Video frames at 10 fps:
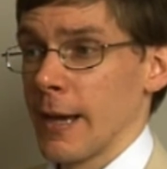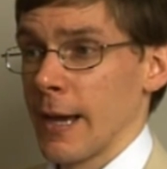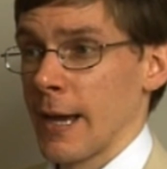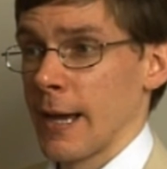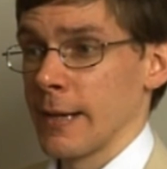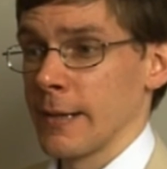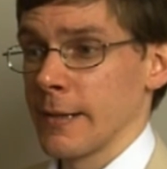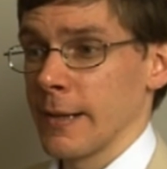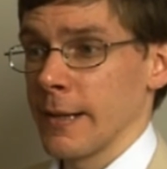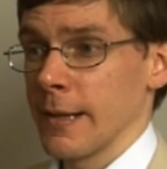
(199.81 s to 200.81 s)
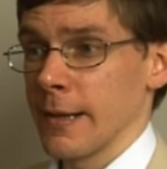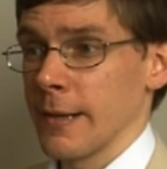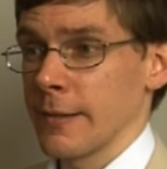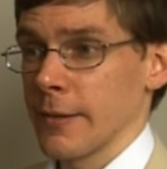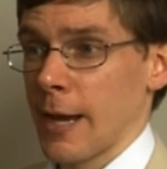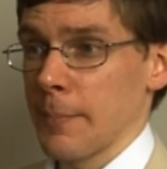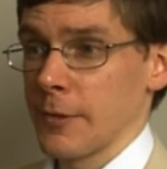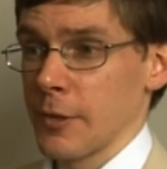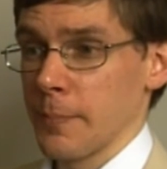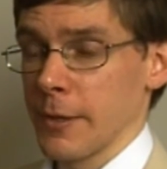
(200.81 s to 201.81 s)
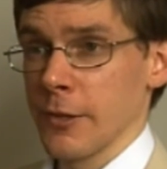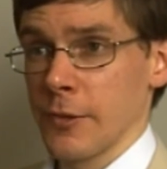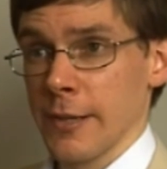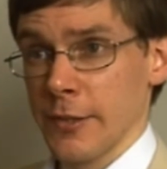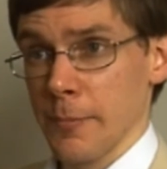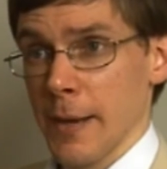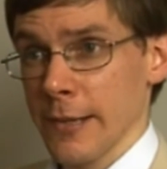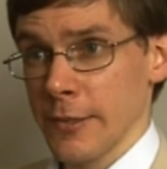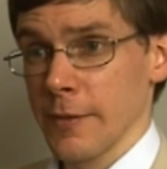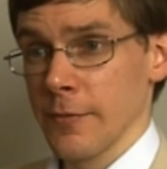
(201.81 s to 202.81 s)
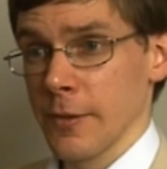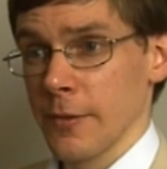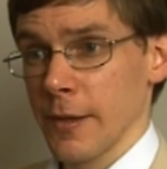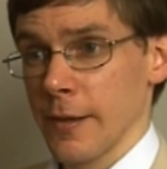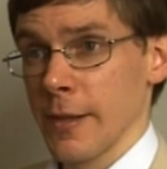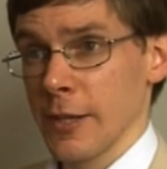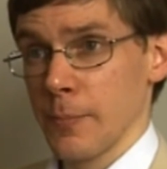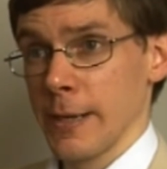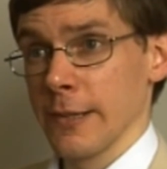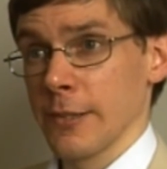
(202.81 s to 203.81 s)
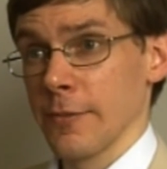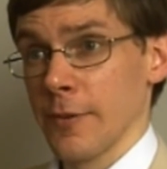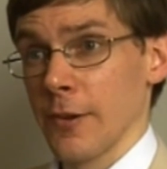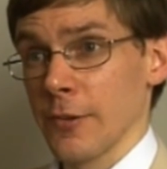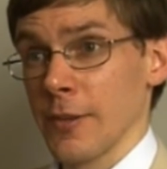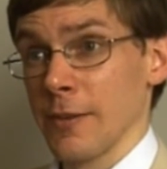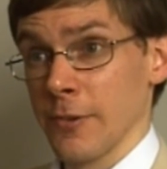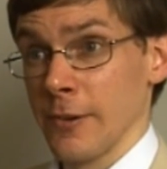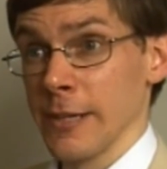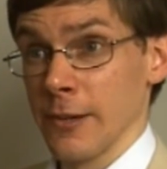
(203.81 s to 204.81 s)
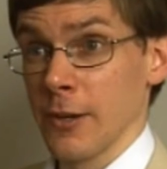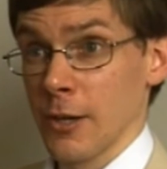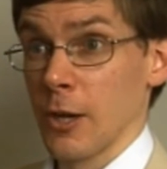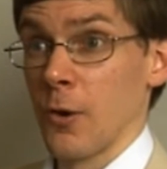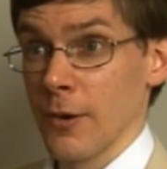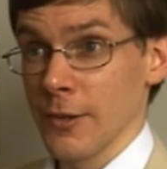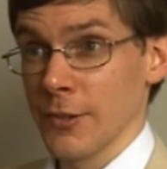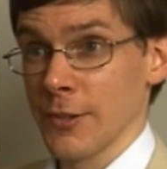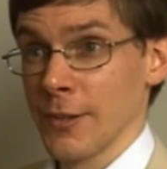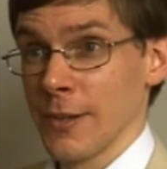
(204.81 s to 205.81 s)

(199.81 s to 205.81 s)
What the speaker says: And it so happens that because they're so massive and they're spinning so fast, they're very good clocks.